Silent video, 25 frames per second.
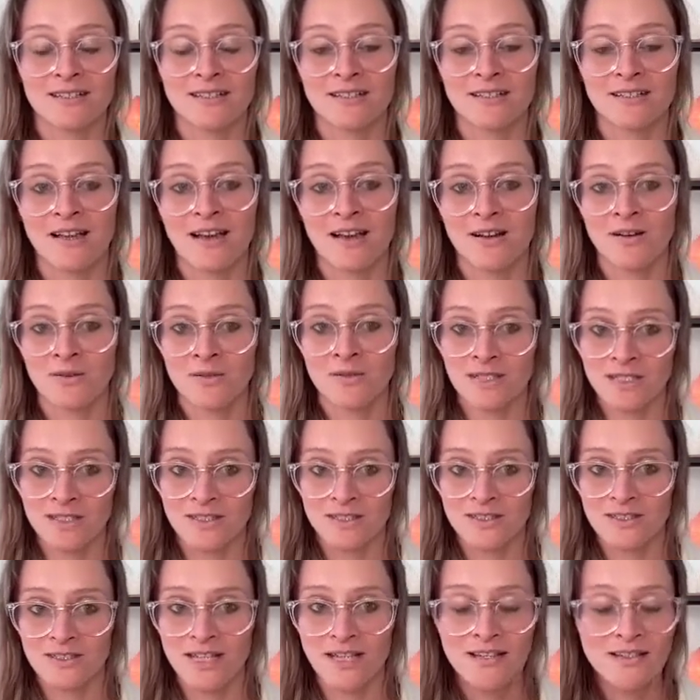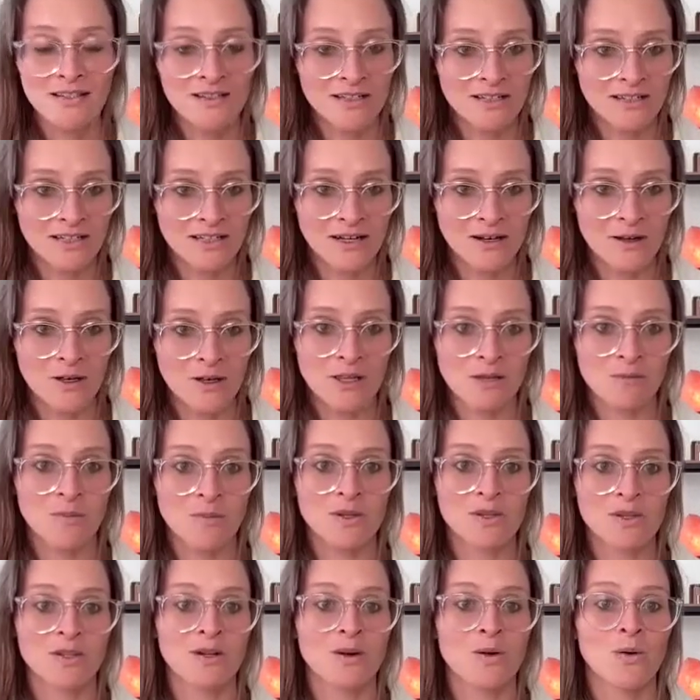not only your cellular health,
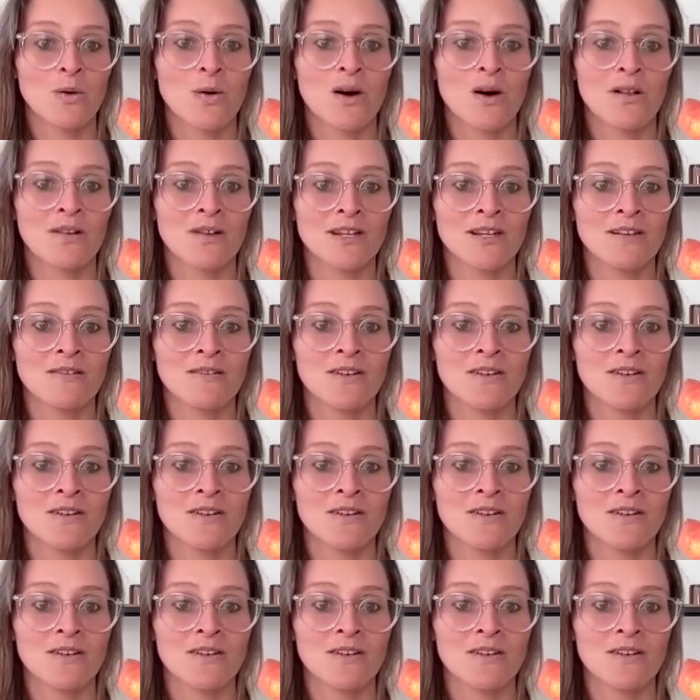but the quality